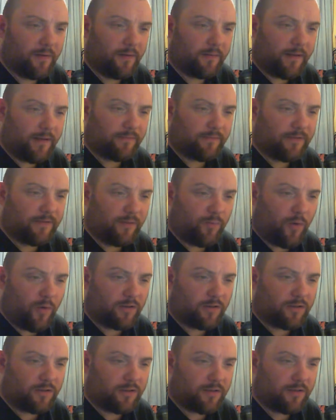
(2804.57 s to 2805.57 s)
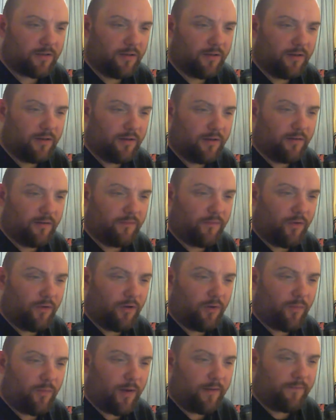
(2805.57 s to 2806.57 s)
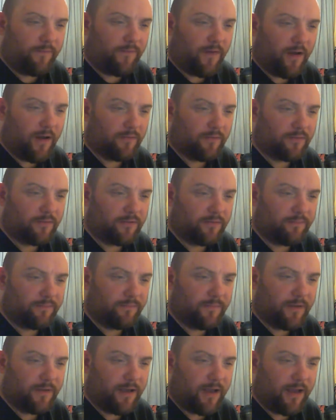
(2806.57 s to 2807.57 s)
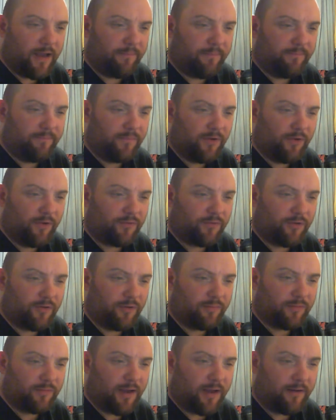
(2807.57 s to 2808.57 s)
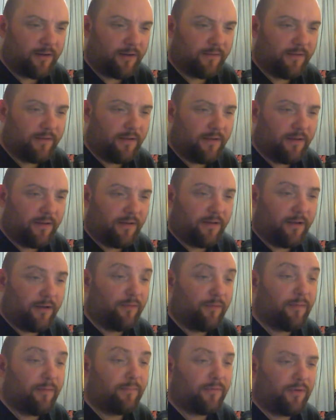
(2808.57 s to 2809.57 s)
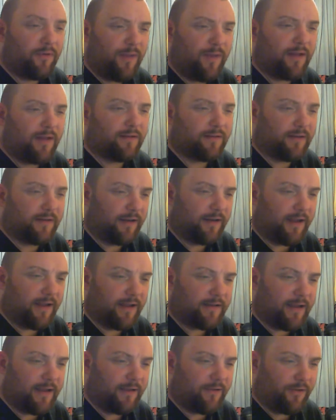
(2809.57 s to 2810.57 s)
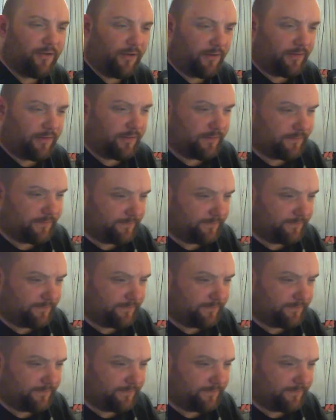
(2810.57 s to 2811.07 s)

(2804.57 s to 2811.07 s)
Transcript: Pat said, watched 401 Files YouTube channel. I remember you mentioning that. Is that good?